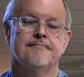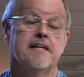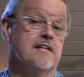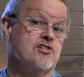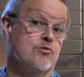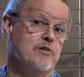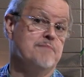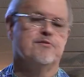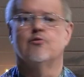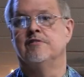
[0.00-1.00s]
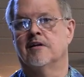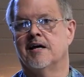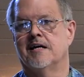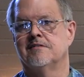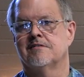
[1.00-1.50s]
unless you read between the
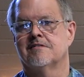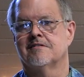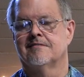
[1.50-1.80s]
lines.